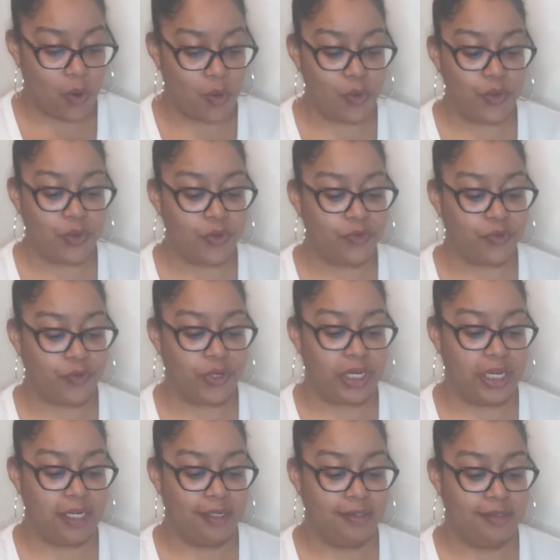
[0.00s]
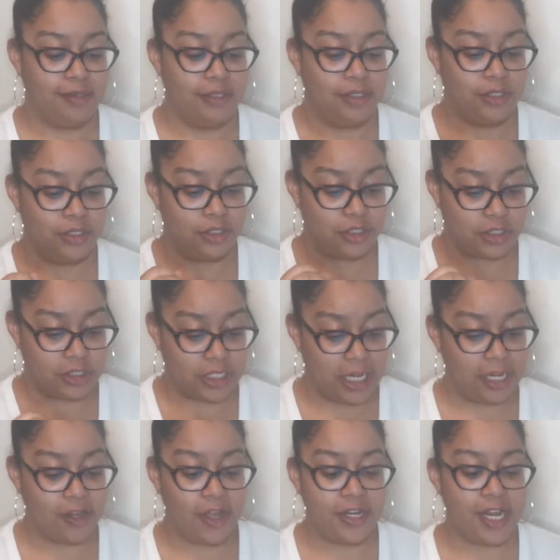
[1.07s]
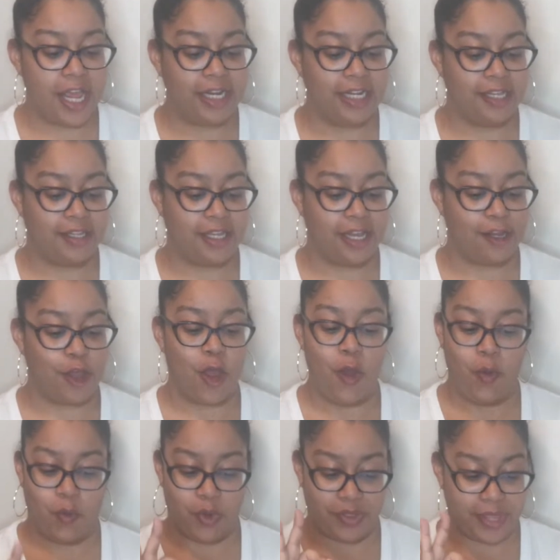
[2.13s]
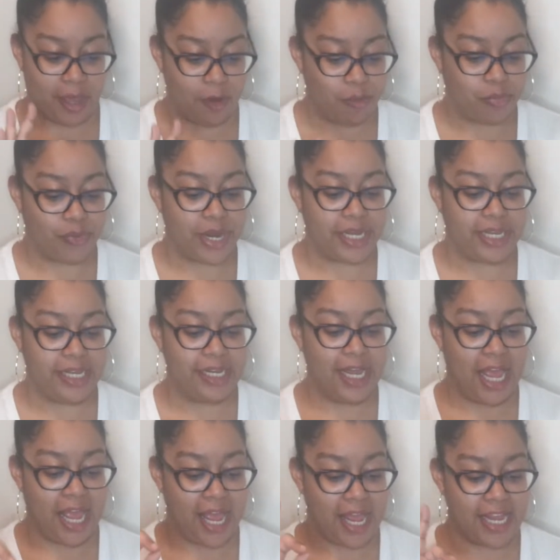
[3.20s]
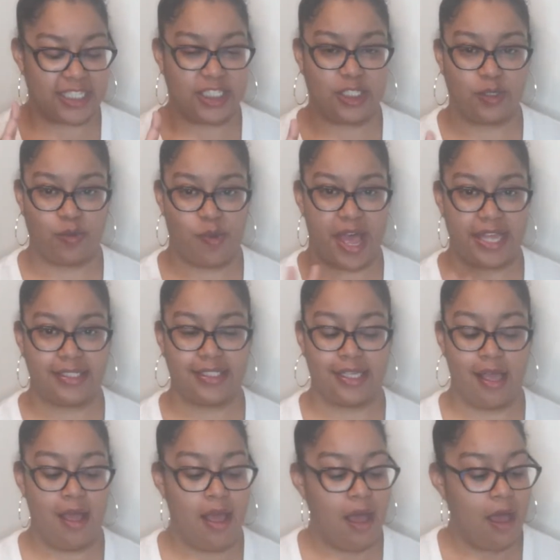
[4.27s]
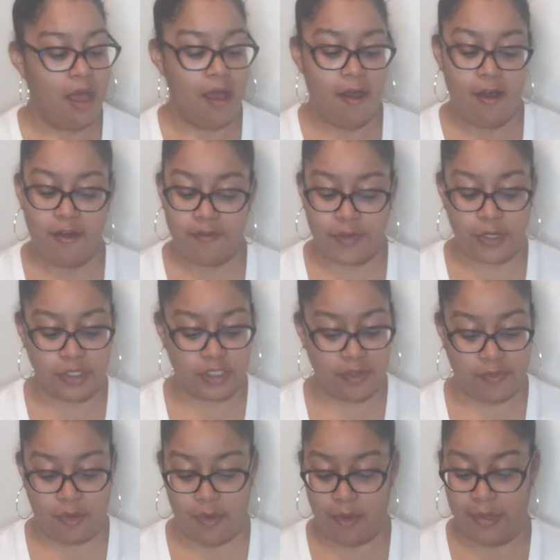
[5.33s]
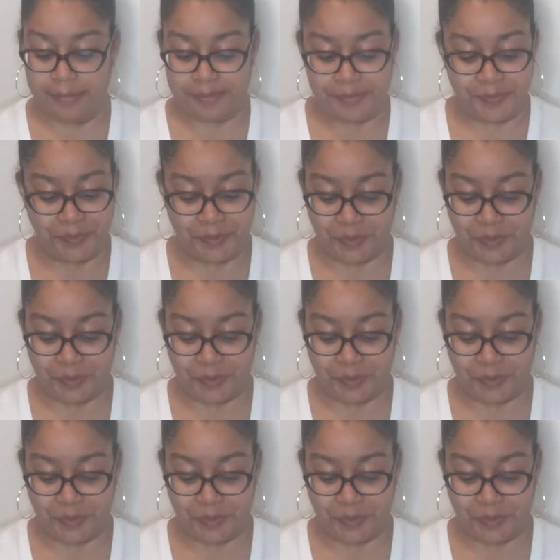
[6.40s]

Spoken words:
odor-free to take on anything without breaking a sweat. First of all,